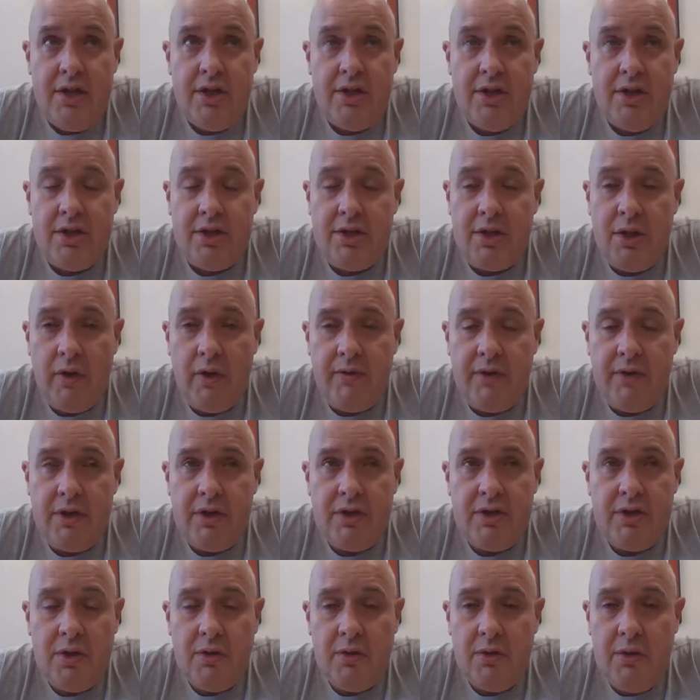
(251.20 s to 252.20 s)
So if you're
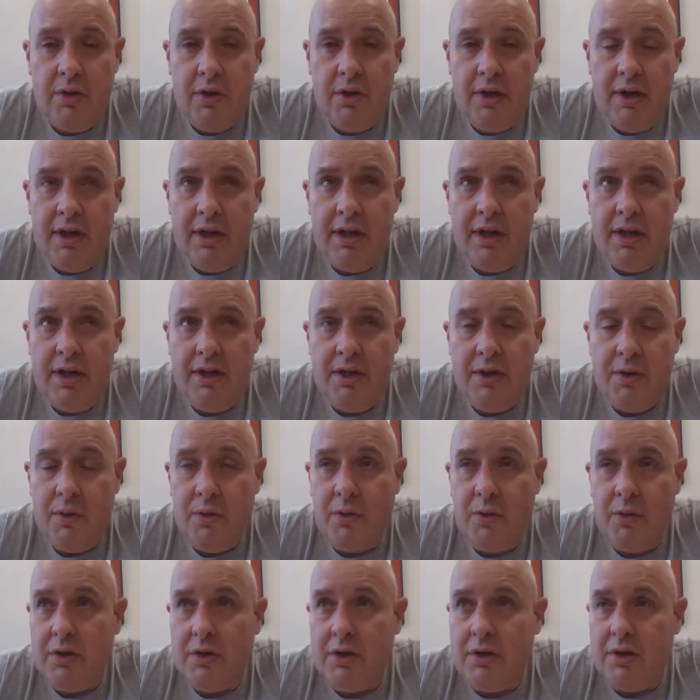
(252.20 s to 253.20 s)
doing
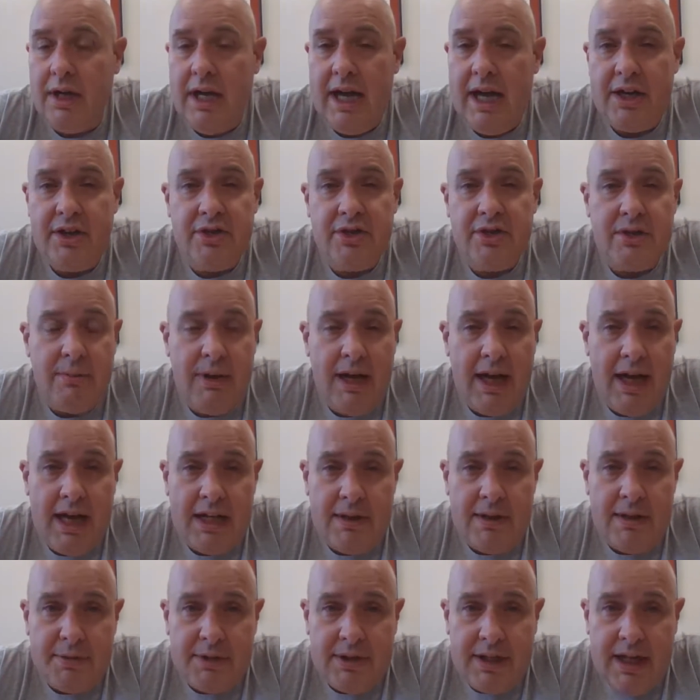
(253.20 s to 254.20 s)
your extra
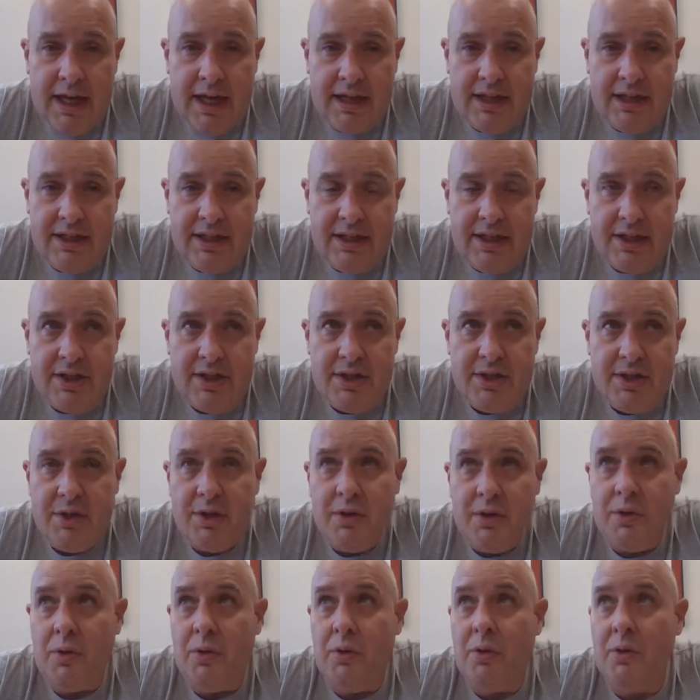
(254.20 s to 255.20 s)
math practice
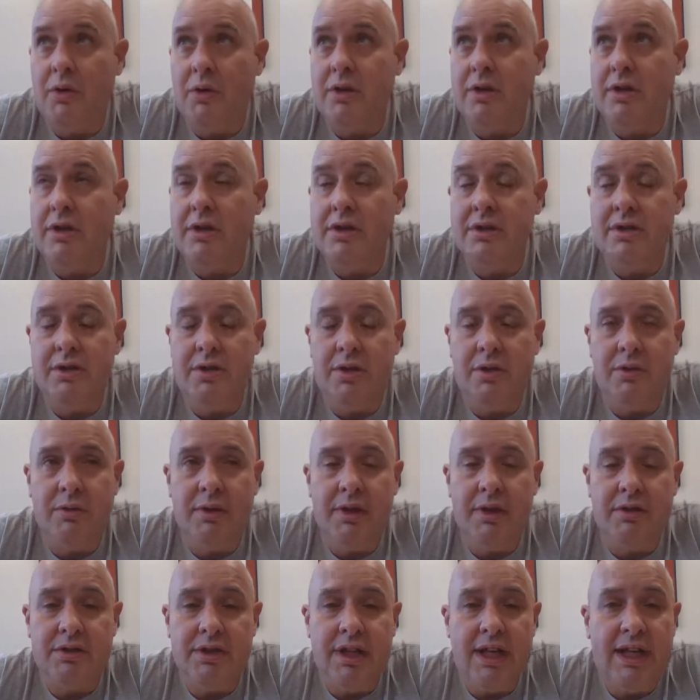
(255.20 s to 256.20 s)
or you're
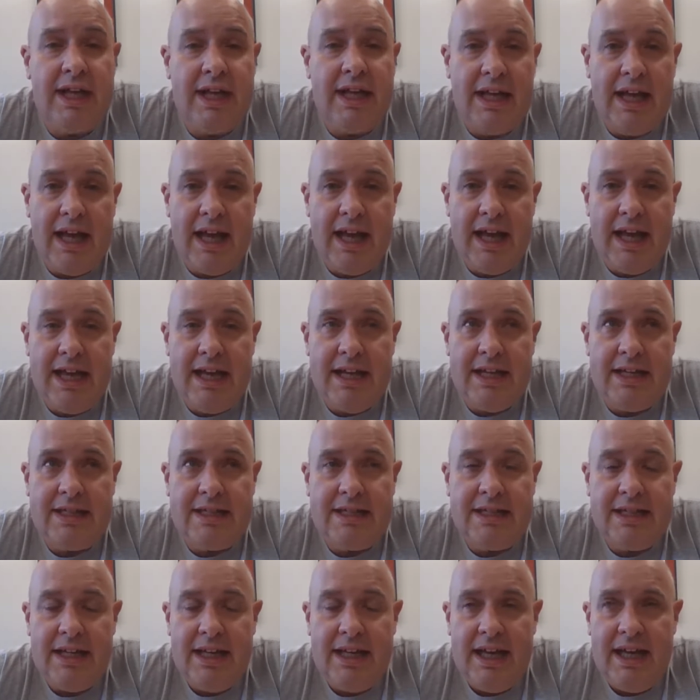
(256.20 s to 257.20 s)
doing reading eggs
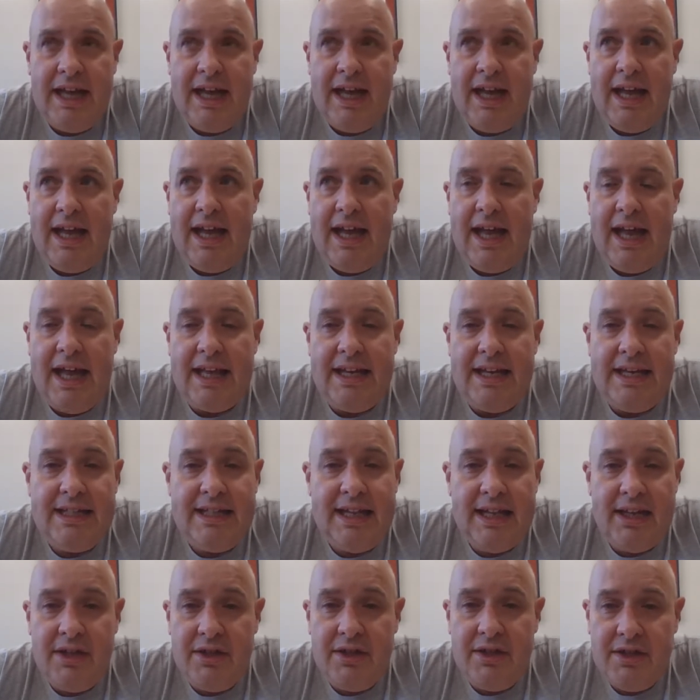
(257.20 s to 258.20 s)
and it
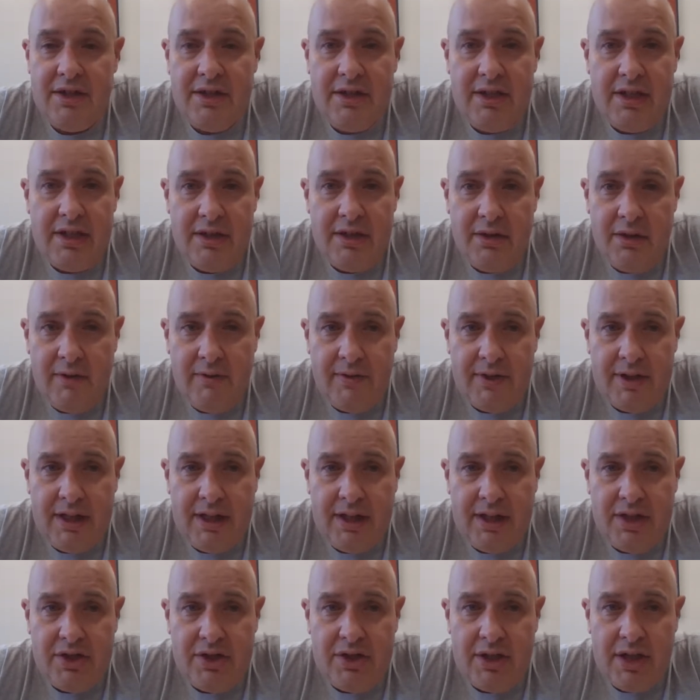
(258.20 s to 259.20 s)
tells you you didn't do a very
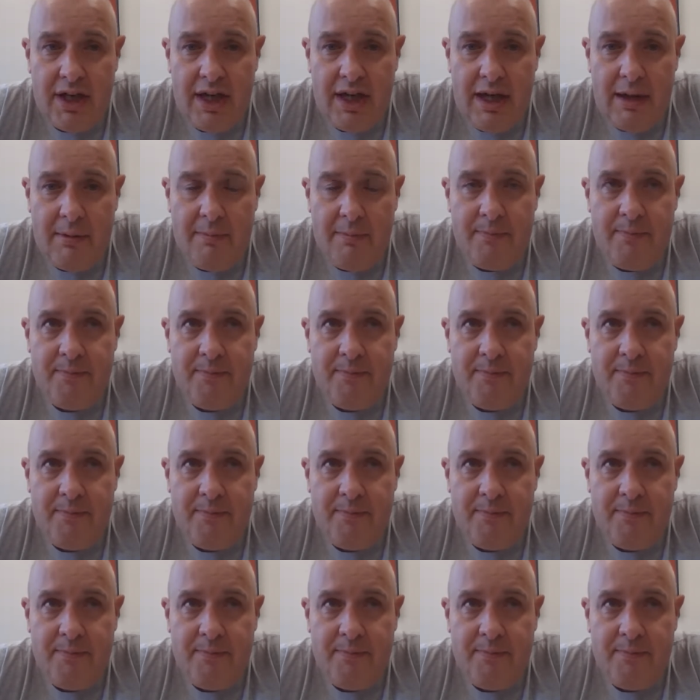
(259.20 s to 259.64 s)
good job,